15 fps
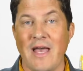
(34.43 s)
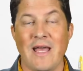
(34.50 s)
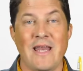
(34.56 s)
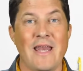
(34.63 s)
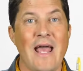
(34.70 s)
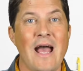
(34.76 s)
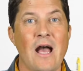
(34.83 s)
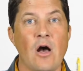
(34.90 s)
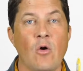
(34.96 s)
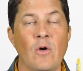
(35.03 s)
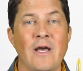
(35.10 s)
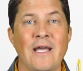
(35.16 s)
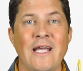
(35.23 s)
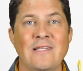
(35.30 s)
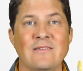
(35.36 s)
Now,
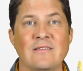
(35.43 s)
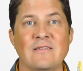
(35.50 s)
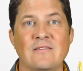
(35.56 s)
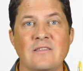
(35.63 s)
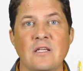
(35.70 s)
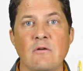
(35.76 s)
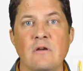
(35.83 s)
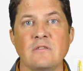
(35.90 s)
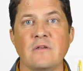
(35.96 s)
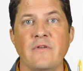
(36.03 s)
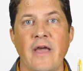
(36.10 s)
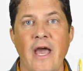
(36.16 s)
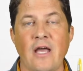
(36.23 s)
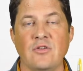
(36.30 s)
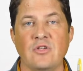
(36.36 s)
it's a series of
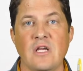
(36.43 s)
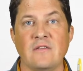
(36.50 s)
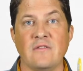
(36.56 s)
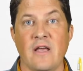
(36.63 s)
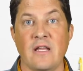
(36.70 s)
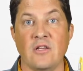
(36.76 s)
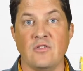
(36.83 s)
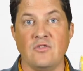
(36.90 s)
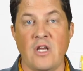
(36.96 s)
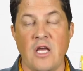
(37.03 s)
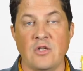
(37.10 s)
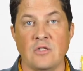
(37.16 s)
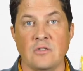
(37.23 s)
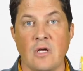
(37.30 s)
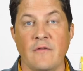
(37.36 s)
handshakes and
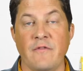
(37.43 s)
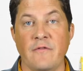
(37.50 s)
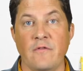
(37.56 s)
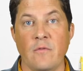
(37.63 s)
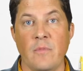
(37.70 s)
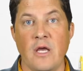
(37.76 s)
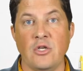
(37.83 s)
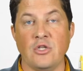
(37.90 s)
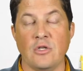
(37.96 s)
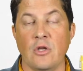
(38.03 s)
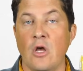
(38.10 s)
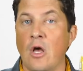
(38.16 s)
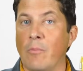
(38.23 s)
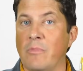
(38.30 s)
exchanges of information